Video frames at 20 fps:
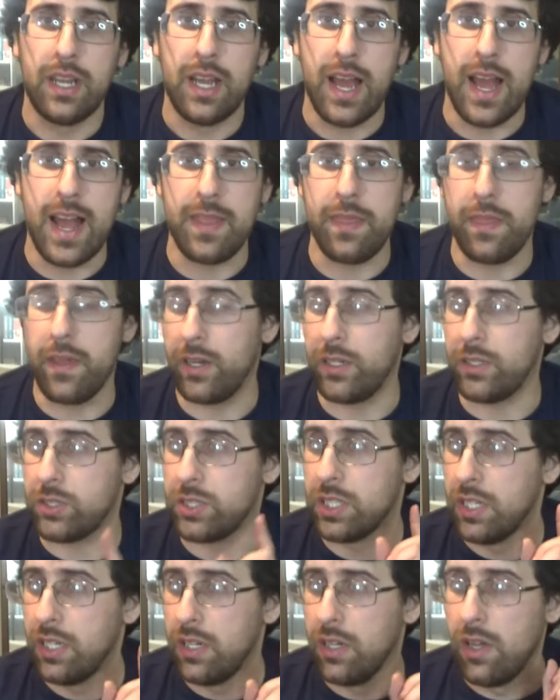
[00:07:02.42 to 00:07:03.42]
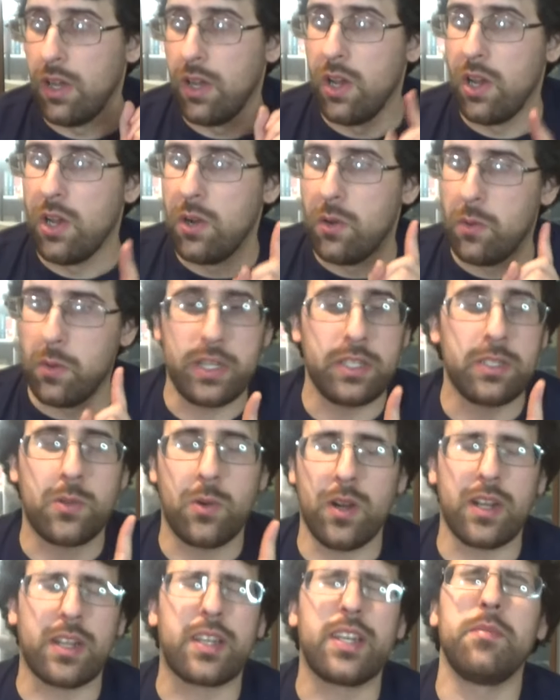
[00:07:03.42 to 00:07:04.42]
and there's one
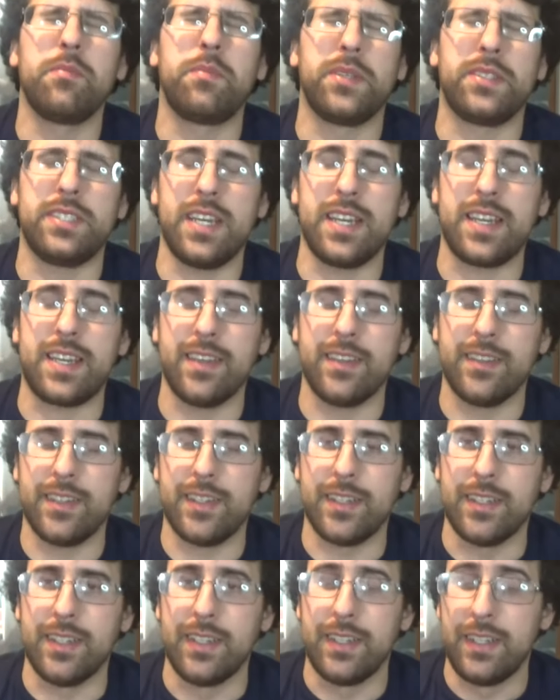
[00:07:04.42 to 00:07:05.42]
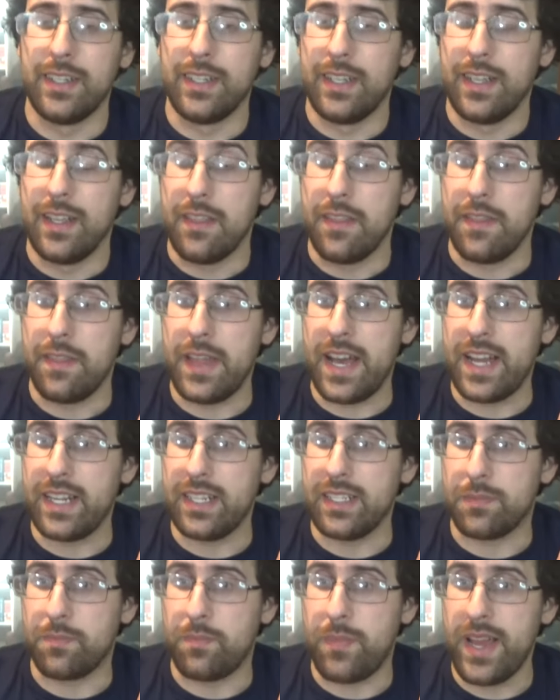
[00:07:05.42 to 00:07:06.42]
quirk in particular that
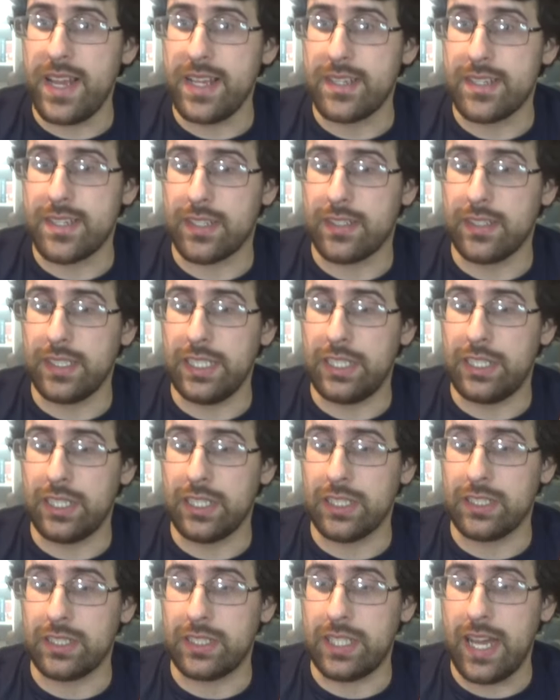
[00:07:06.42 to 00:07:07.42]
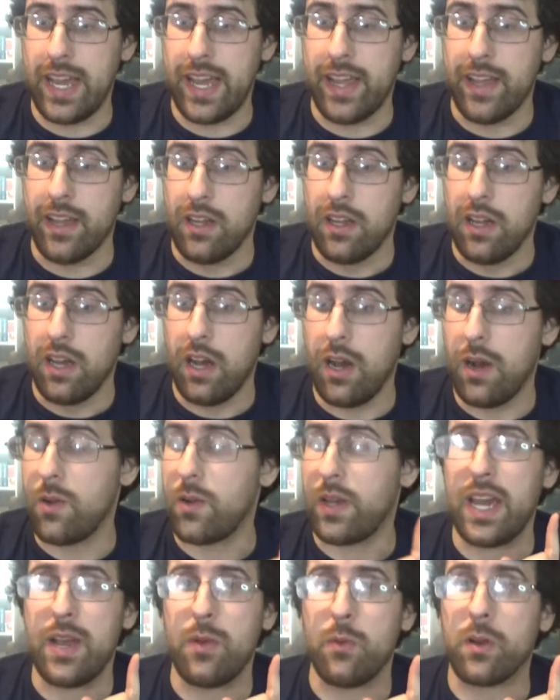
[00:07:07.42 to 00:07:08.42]
is basically just a
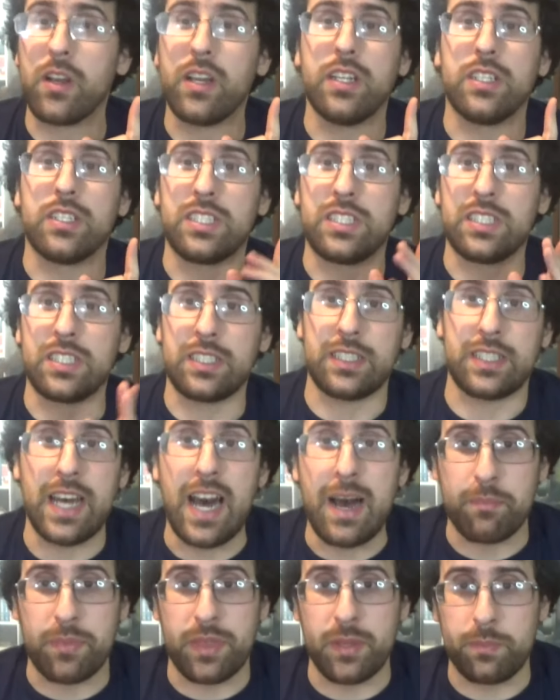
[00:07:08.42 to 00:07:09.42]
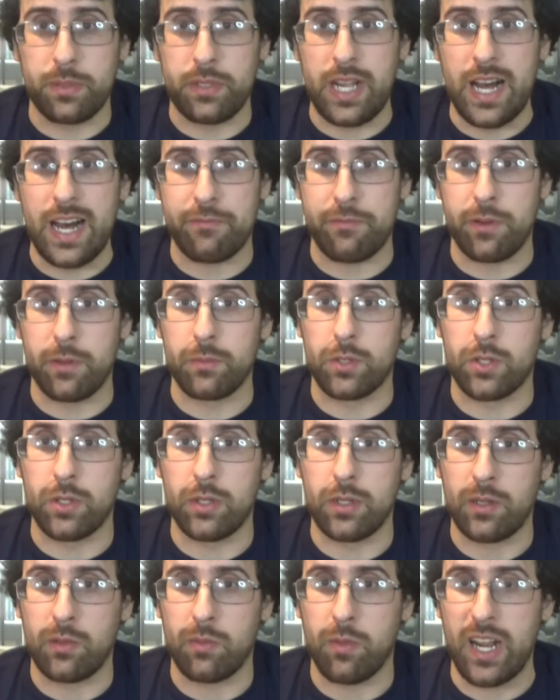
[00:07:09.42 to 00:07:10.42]
okay, we're going to stop the plot from
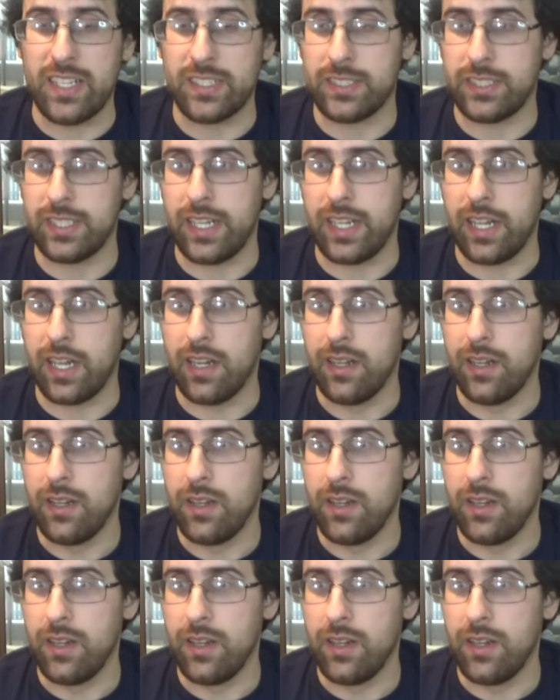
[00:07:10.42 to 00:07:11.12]
progressing